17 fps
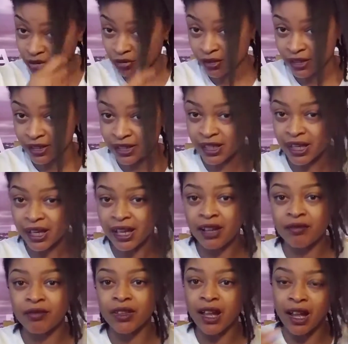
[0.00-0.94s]
as you can
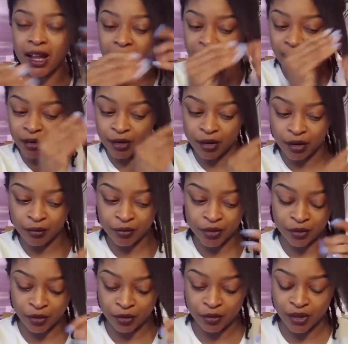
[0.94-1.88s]
see, I
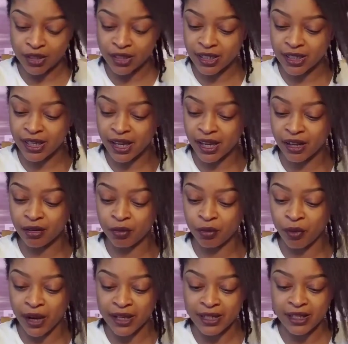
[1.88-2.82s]
am through the
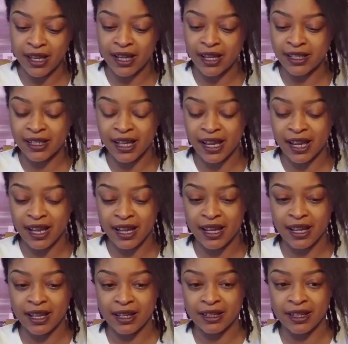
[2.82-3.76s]
detangle process,
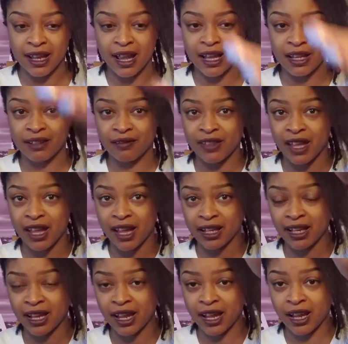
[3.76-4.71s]
and out of
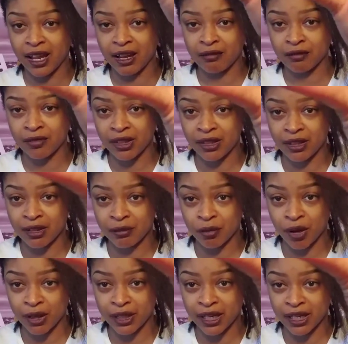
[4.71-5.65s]
that came,
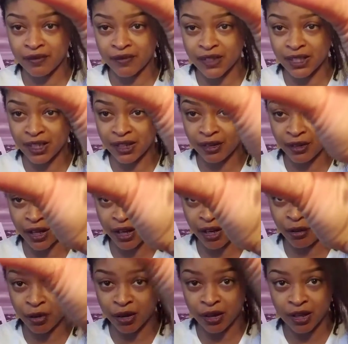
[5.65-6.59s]
probably can't even see it on
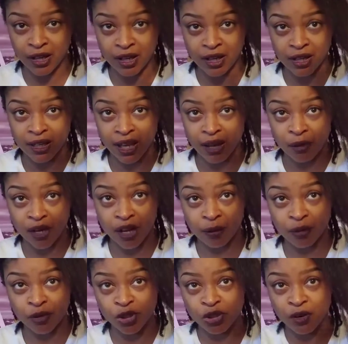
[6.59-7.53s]
camera, came a
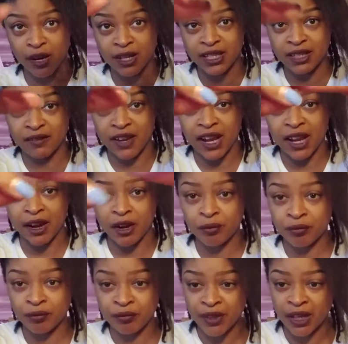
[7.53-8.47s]
couple strands of
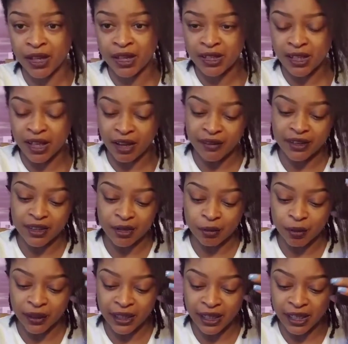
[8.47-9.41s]
hair. Now at
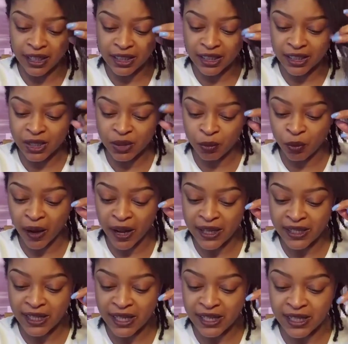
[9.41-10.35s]
the complete end of this
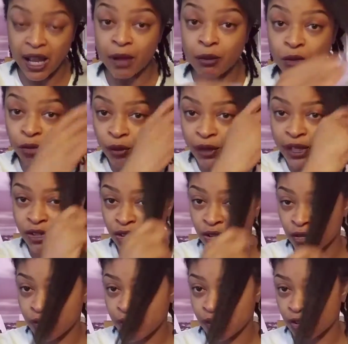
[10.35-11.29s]
process, I'm going
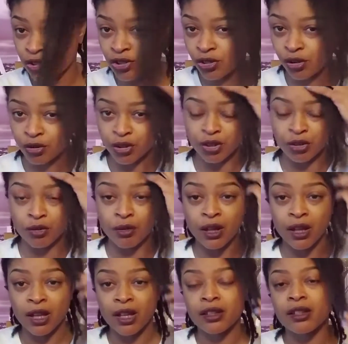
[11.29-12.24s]
to then show
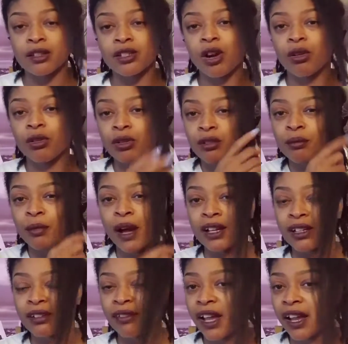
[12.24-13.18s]
you the total
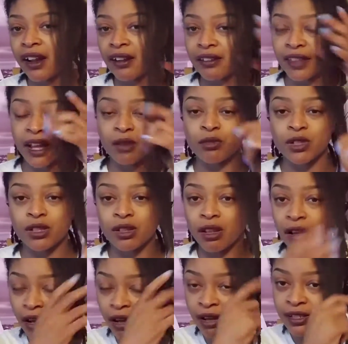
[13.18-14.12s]
amount of hair that
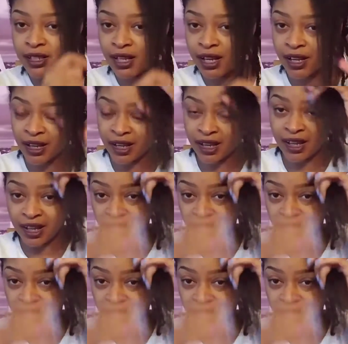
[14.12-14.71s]
was lost